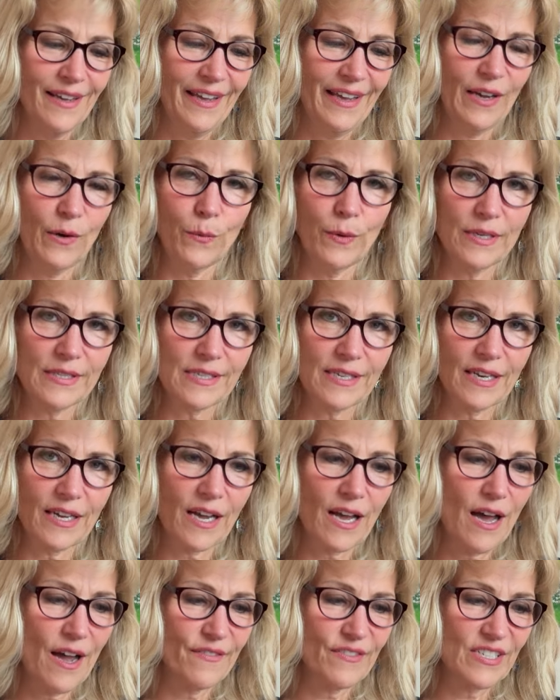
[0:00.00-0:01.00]
it wasn't a
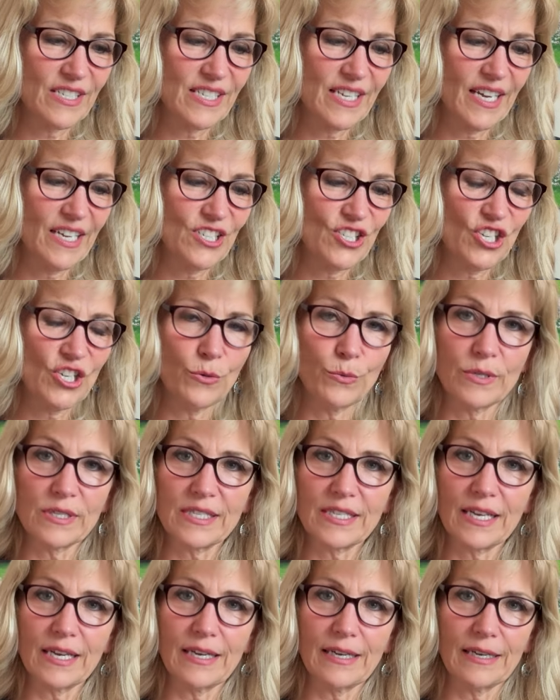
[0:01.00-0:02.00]
conversation, it was,
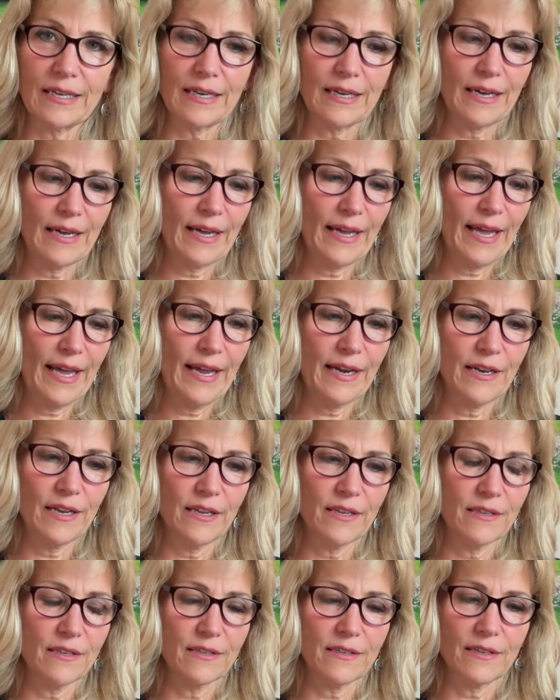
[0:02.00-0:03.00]
uh, I had a,